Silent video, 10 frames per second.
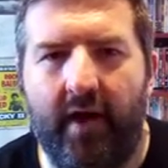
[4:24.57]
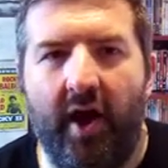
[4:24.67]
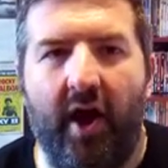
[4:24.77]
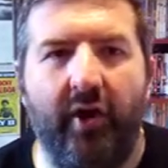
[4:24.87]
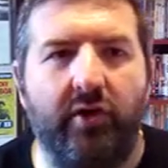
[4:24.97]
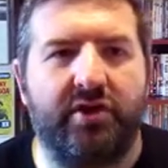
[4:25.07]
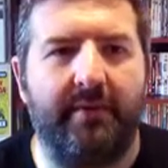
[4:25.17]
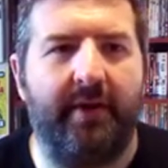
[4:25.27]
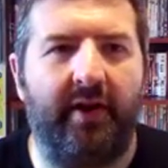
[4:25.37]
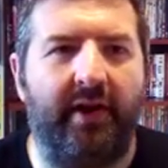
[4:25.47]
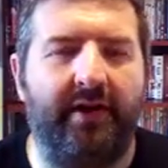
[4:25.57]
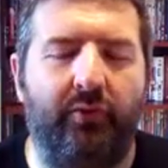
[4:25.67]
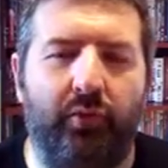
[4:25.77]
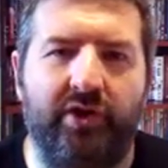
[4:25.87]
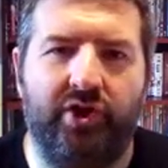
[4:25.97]
And ultimately,
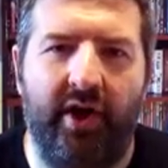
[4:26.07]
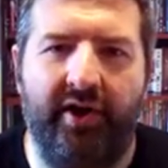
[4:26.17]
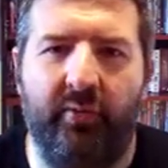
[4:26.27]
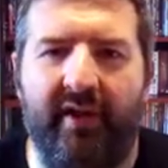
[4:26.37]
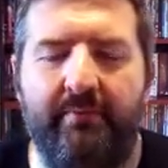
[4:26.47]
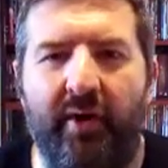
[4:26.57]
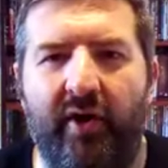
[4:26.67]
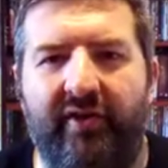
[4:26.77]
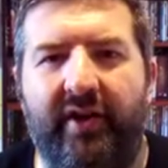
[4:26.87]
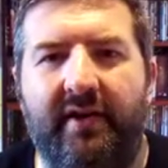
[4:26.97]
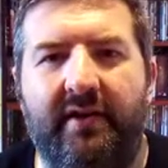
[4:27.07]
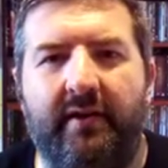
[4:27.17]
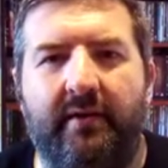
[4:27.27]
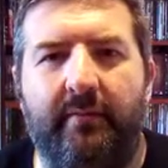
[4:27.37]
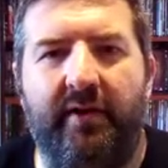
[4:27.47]
we journey with Murphy
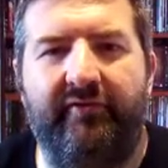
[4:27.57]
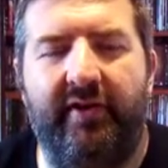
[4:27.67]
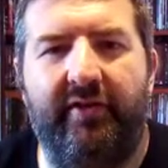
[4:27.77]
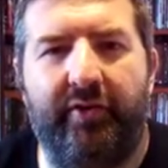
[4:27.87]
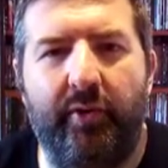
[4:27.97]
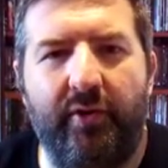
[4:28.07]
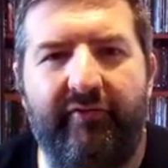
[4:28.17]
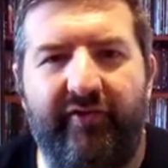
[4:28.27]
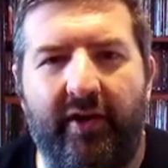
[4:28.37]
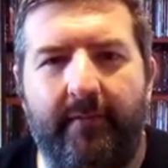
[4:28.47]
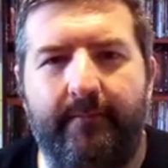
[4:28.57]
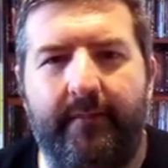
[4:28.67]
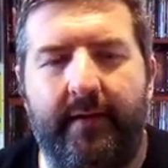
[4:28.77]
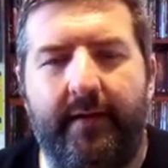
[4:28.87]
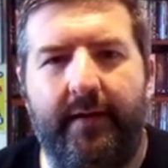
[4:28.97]
through the film,
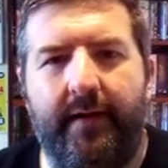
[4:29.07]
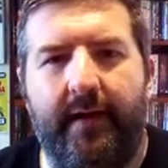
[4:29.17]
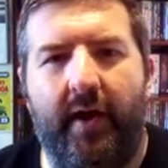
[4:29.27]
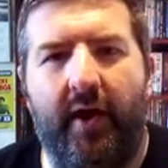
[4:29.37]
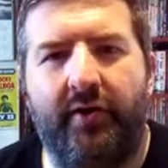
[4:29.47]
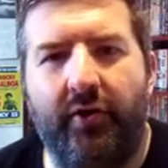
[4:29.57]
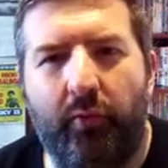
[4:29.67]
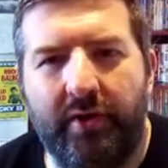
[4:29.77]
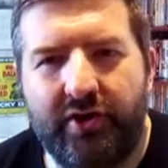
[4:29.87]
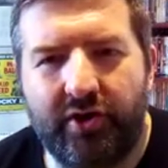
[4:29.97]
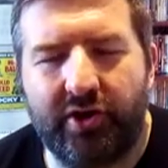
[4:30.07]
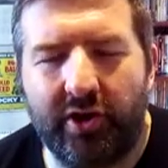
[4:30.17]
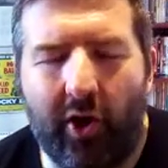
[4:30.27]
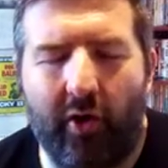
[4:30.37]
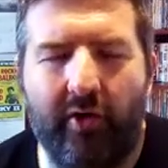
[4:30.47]
and that we just
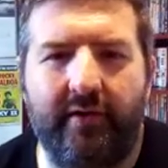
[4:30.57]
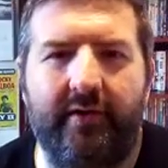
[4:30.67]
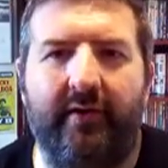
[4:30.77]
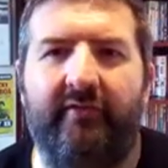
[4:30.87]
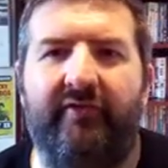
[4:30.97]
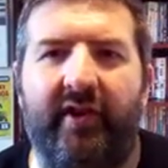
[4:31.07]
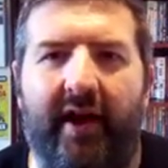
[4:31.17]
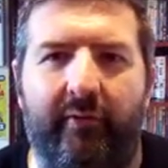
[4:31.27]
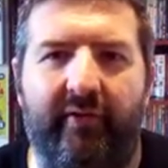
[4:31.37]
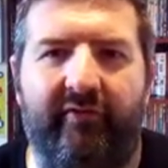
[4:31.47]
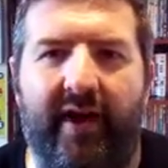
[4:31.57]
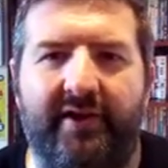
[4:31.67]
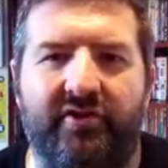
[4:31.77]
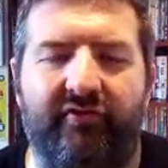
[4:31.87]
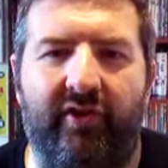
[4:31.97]
long for that
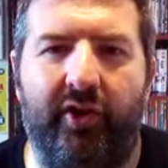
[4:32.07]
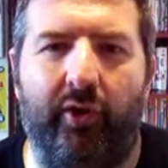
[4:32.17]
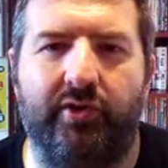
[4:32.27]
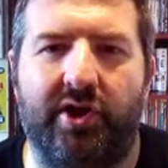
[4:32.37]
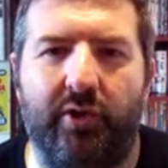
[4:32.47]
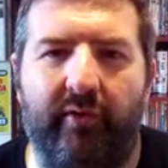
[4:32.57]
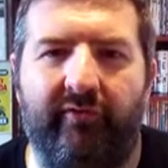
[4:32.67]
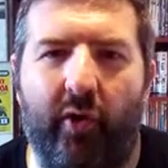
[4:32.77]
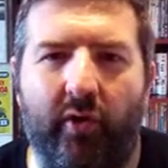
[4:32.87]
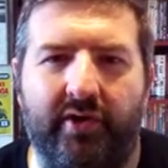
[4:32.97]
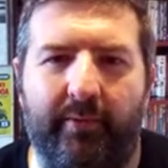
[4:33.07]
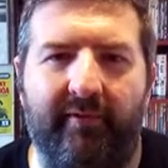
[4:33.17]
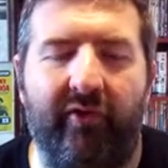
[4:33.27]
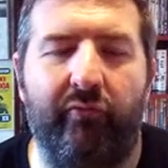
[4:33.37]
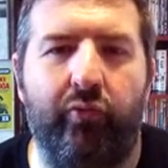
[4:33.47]
revenge for those who have wronged him, have
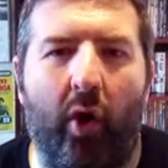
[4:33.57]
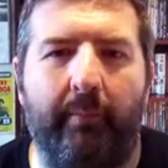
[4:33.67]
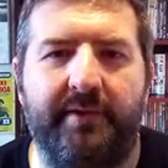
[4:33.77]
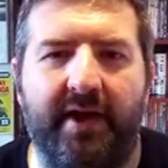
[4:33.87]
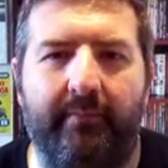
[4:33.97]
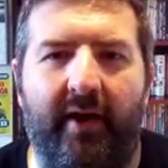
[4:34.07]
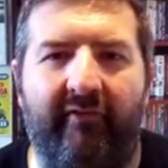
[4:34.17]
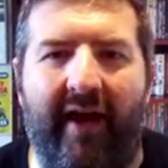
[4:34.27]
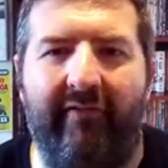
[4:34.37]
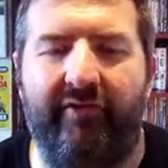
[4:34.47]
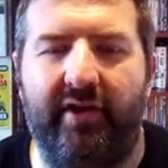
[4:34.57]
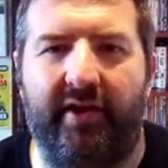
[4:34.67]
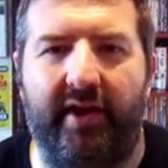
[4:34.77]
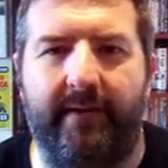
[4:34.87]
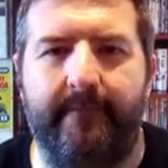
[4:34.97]
robbed him of
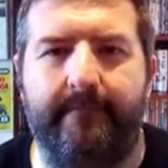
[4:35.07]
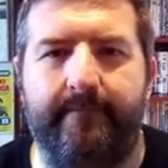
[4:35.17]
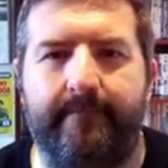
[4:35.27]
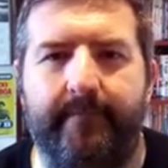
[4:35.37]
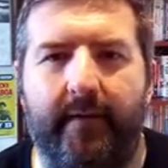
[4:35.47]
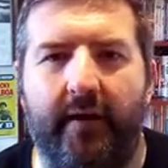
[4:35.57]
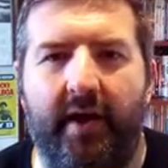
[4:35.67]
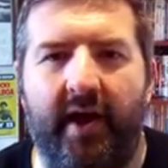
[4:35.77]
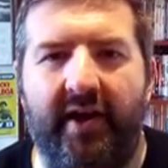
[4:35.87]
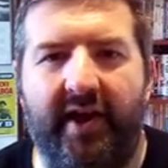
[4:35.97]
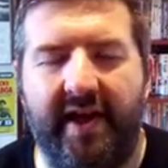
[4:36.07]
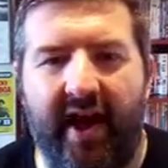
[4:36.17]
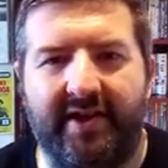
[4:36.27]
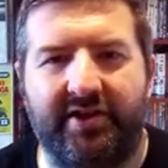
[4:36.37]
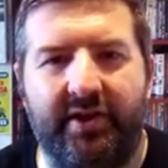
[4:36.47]
everything. And that he
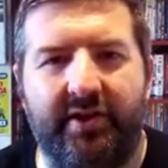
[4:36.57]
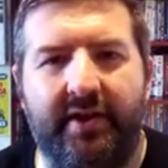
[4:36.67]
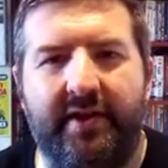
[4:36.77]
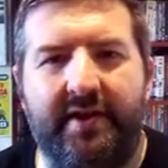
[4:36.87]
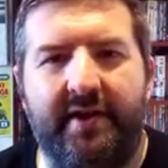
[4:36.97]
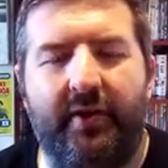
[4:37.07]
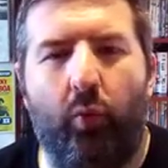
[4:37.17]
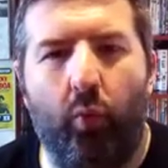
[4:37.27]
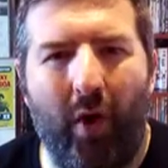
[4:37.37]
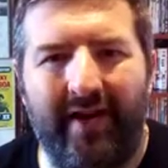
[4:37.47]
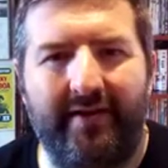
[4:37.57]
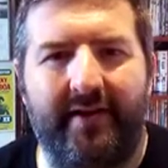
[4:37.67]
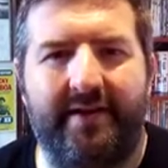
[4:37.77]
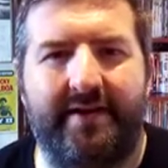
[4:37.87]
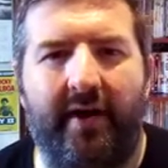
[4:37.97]
has to
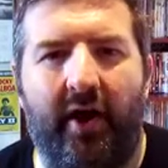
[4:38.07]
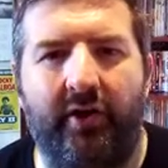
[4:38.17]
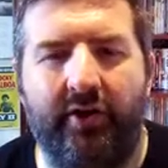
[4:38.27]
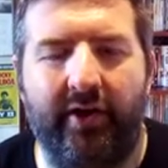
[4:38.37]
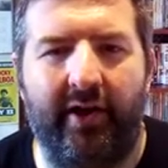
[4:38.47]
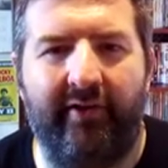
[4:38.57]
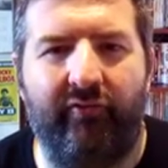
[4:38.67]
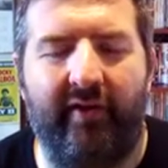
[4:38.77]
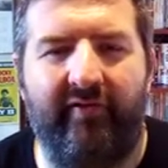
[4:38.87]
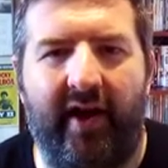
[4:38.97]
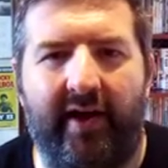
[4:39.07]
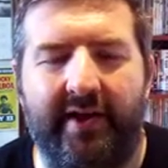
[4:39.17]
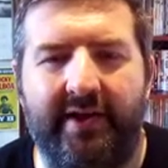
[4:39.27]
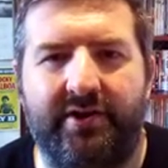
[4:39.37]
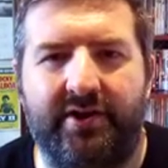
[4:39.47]
witness and live with that
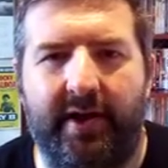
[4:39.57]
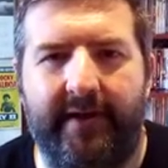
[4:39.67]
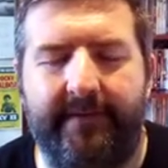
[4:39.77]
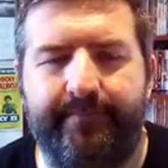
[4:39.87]
each day.